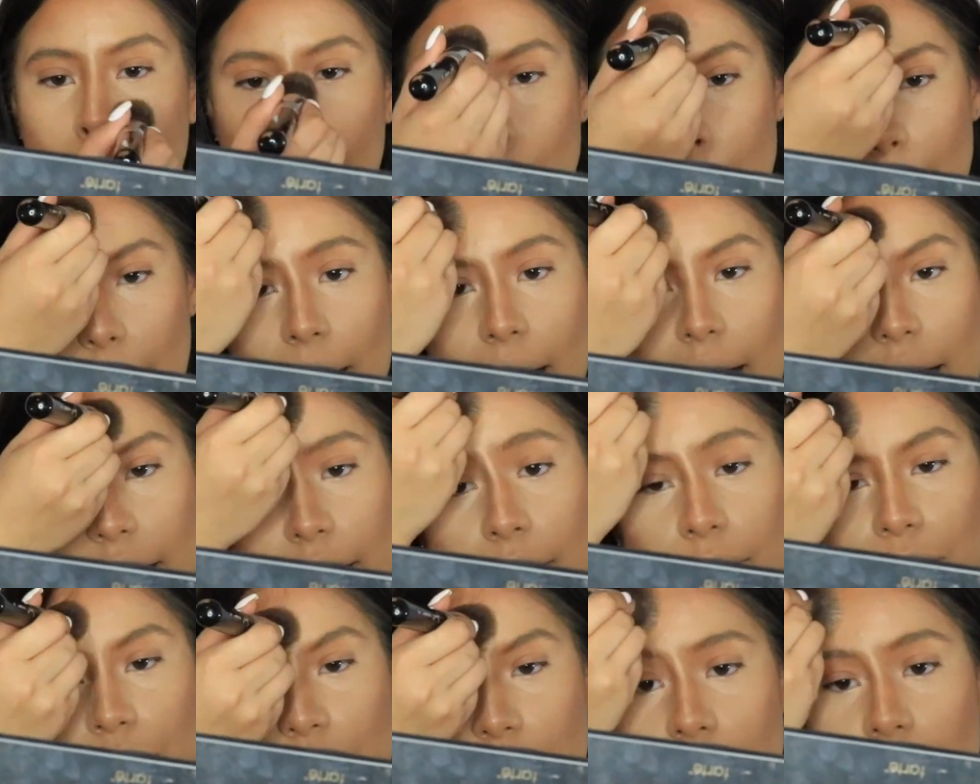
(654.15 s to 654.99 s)

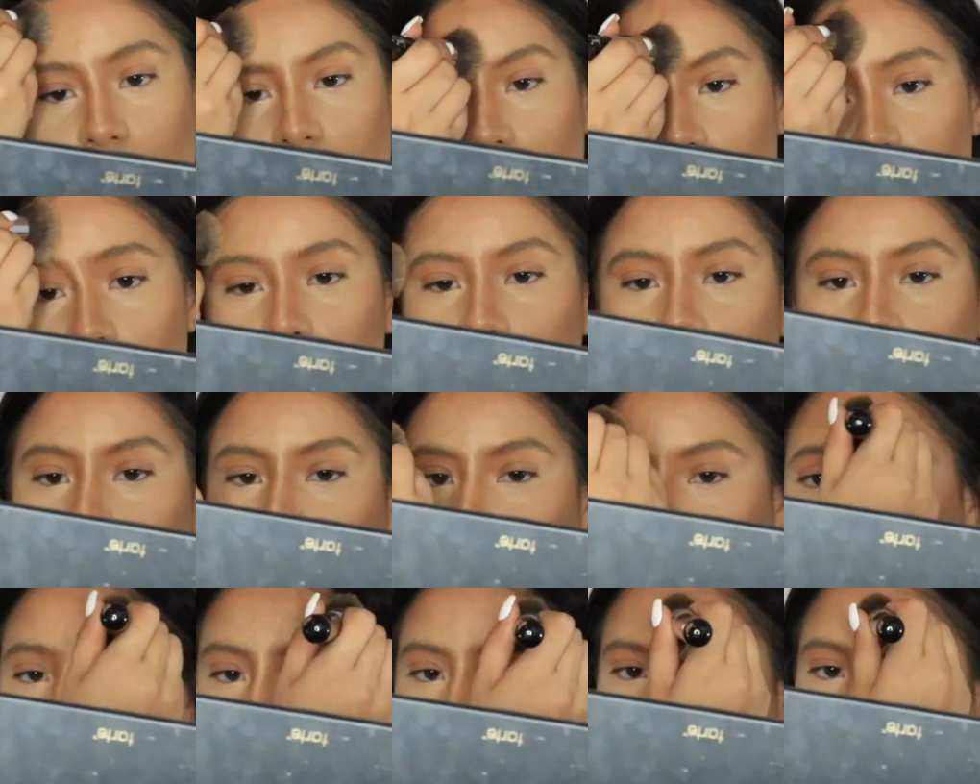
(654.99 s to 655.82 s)
my regular
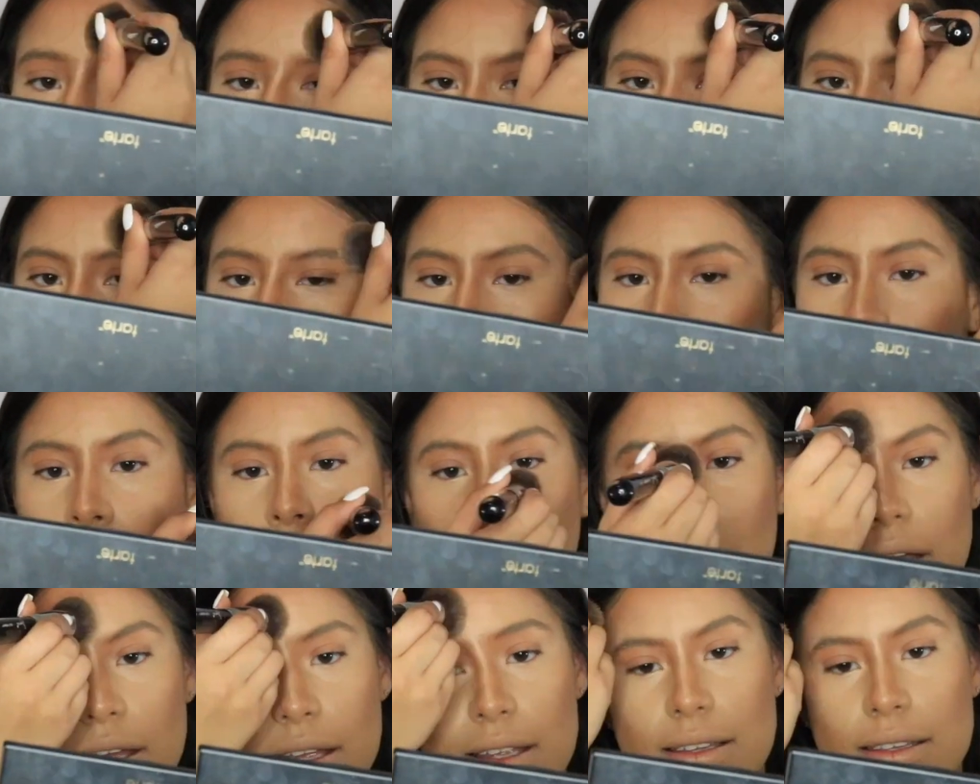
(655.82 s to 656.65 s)

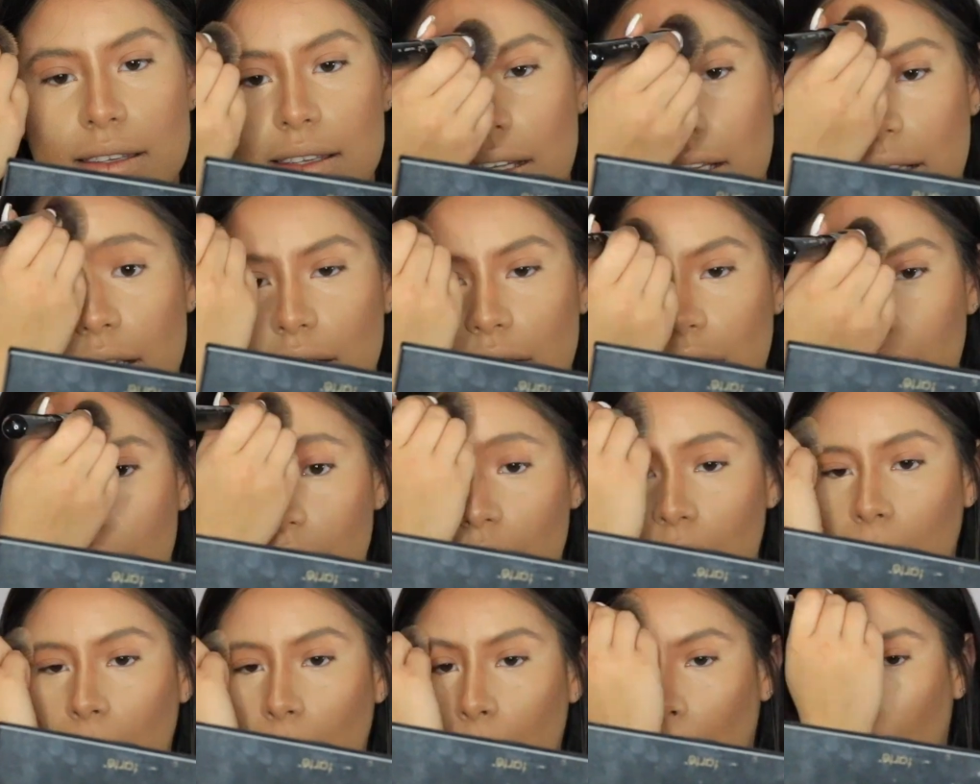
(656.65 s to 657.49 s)
concealer.
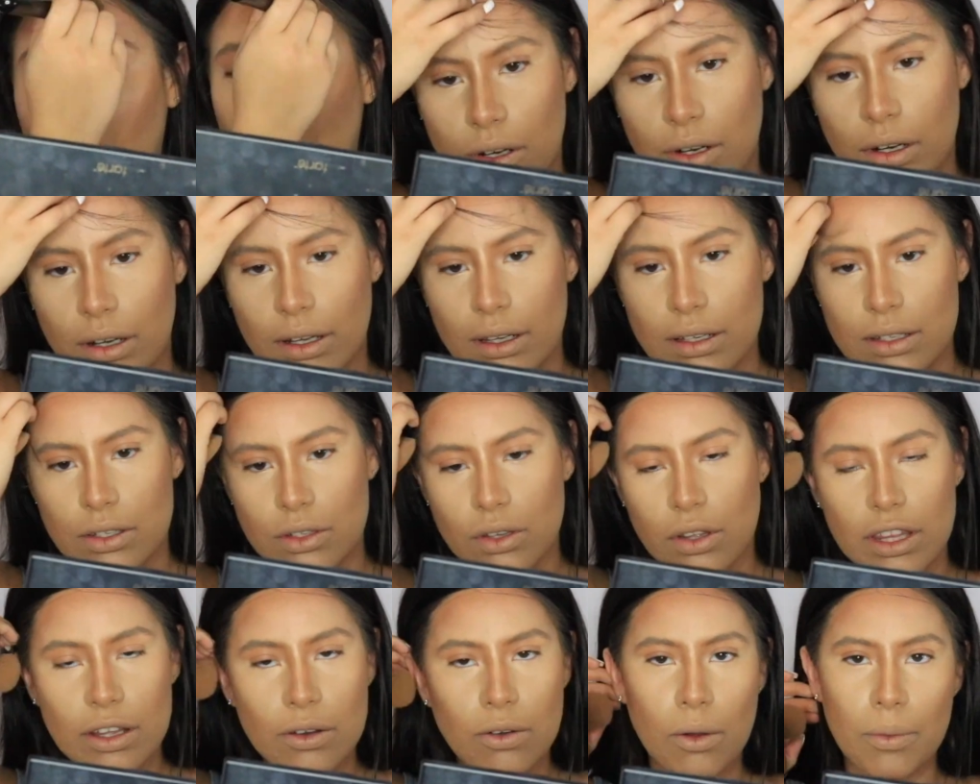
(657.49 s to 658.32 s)

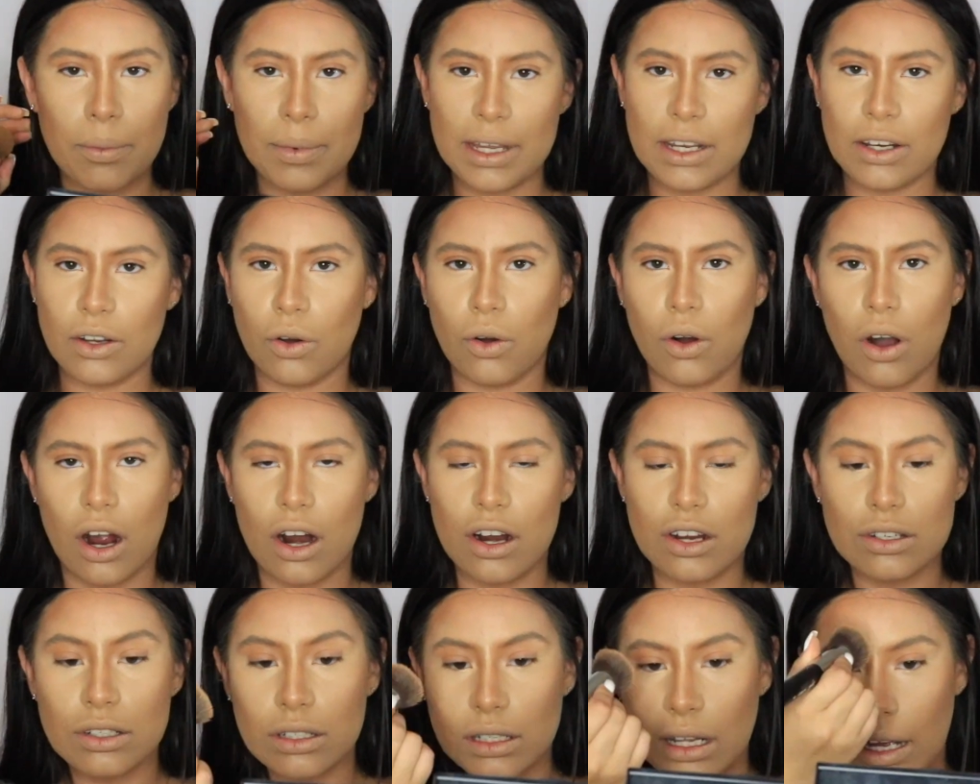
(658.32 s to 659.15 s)
So there will be no
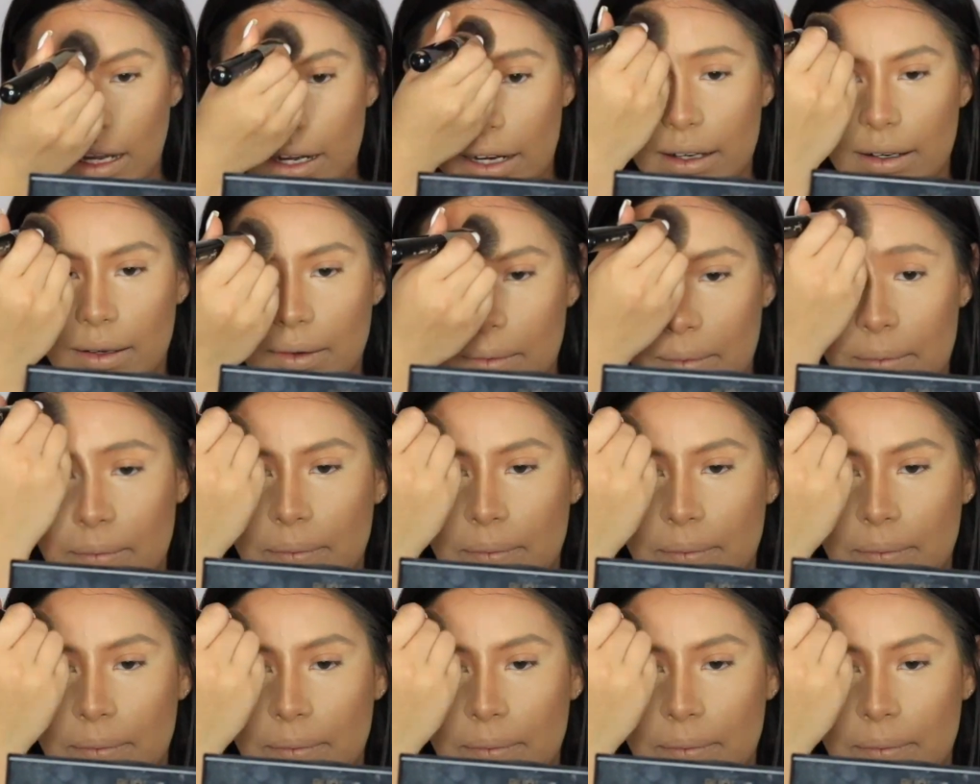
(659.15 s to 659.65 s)
harsh line.